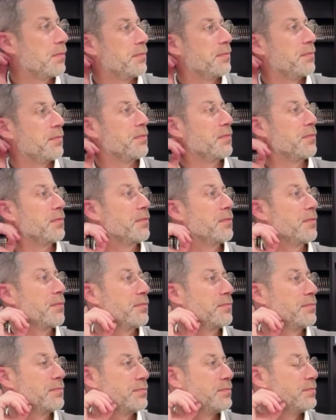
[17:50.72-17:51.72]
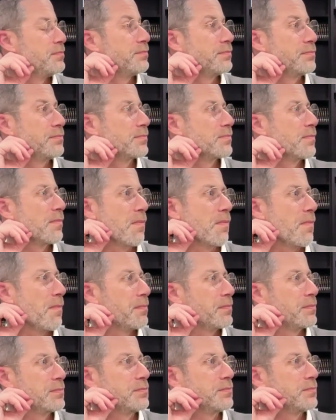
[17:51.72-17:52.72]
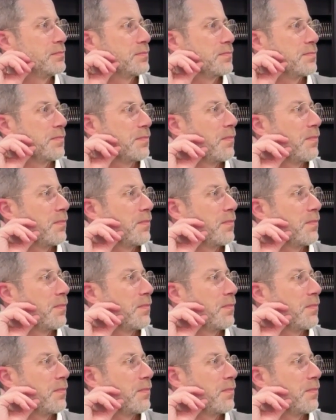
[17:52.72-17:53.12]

after this book. So people